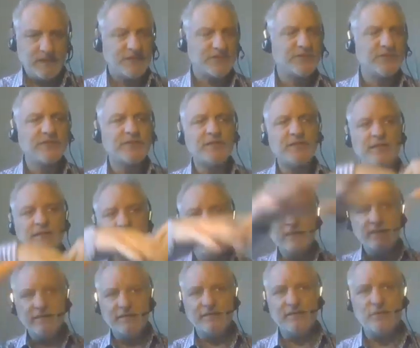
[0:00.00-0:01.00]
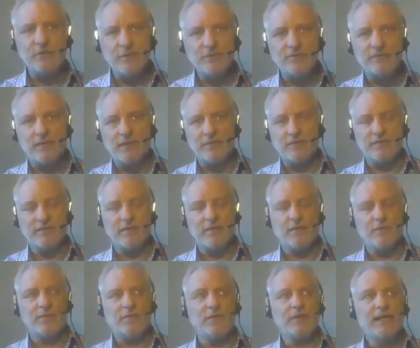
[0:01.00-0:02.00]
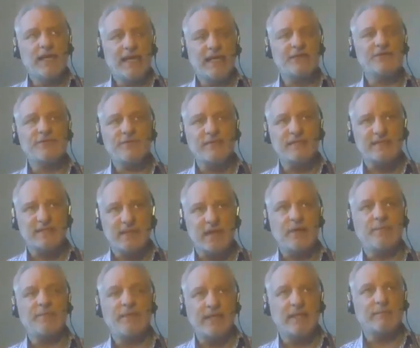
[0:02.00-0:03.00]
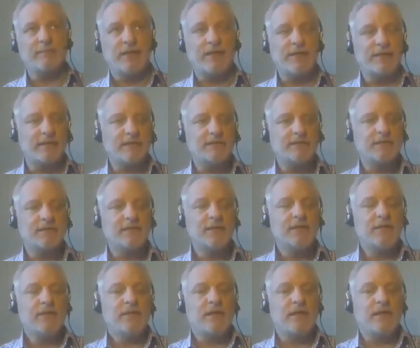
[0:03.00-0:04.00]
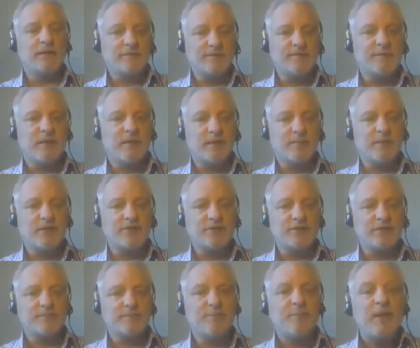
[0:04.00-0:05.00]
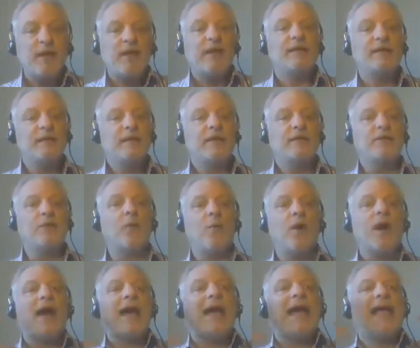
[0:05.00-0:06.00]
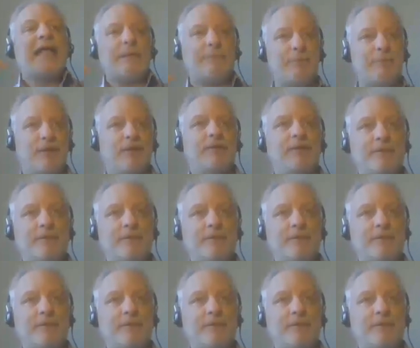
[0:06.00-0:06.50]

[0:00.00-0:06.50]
So the whole industry is dominated by this, smaller projects. But the whole hype